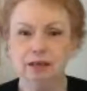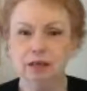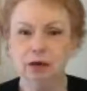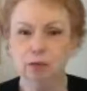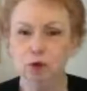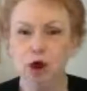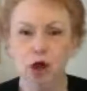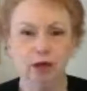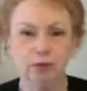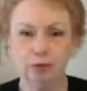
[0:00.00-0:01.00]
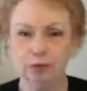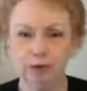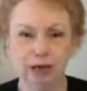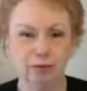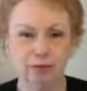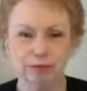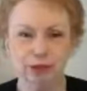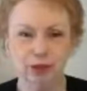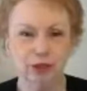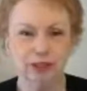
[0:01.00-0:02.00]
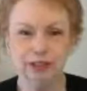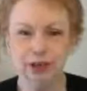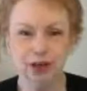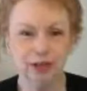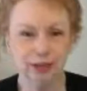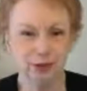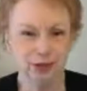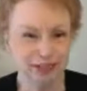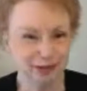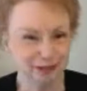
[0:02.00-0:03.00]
raw and good and all that good stuff.